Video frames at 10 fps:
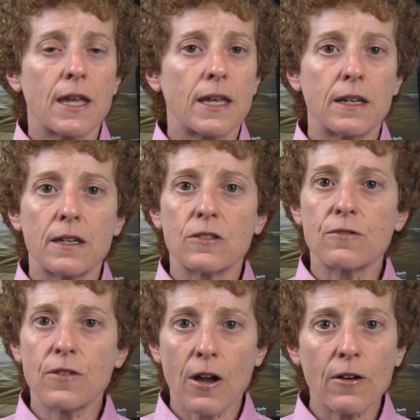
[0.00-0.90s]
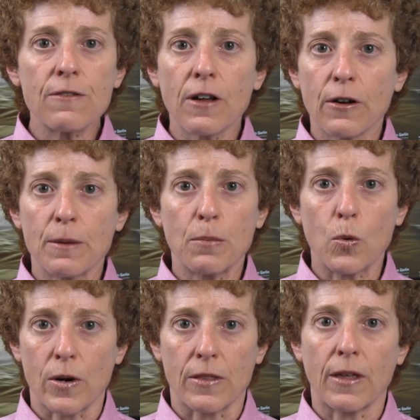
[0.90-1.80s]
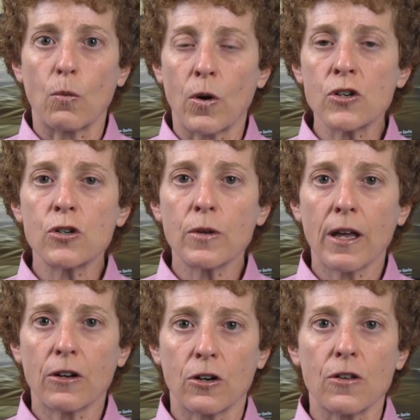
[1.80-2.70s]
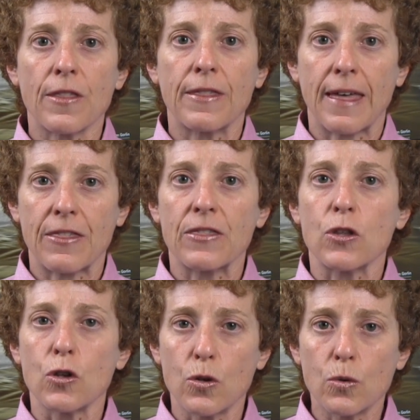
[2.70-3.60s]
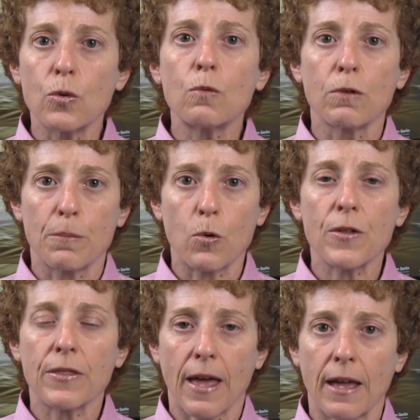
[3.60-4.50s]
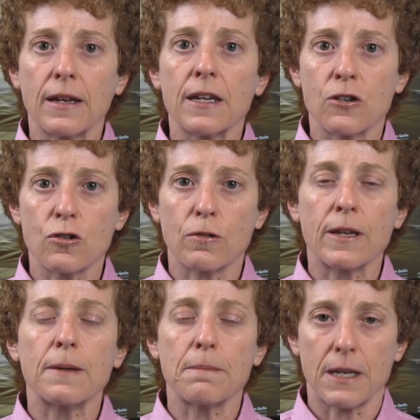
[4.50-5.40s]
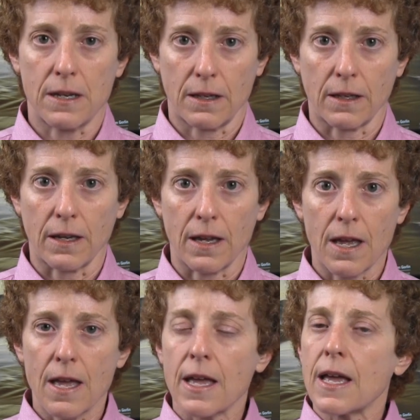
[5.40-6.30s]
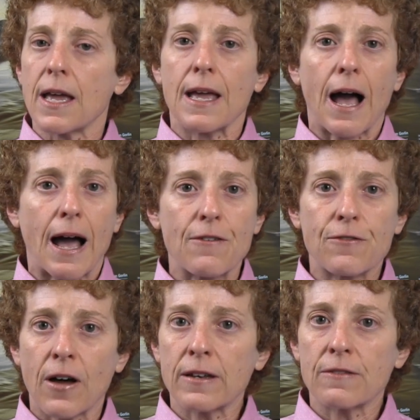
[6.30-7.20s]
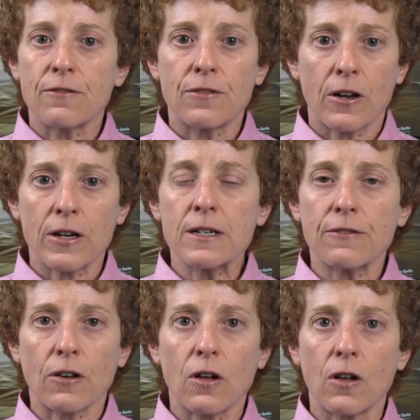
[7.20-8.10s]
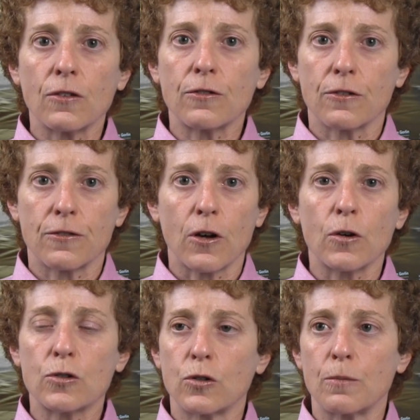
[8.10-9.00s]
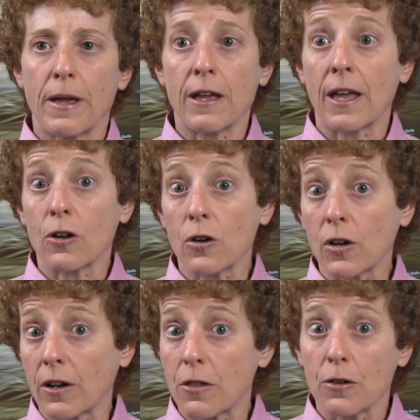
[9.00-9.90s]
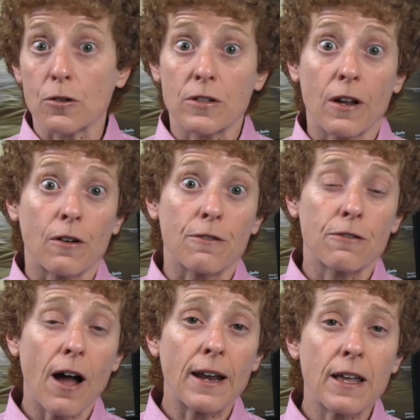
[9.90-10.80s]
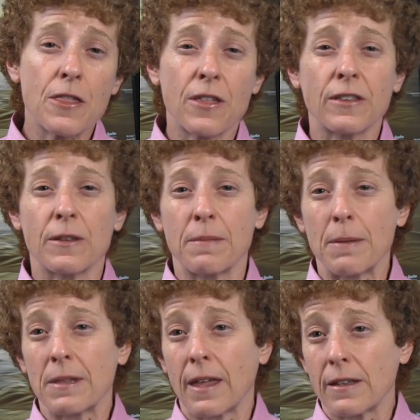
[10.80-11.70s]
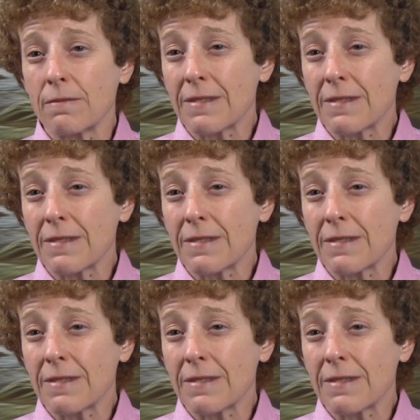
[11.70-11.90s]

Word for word: It is very, very important that once you get hurt, that you report that injury immediately. I find it very difficult for folks who may get hurt on a Thursday or a Friday, think that maybe they,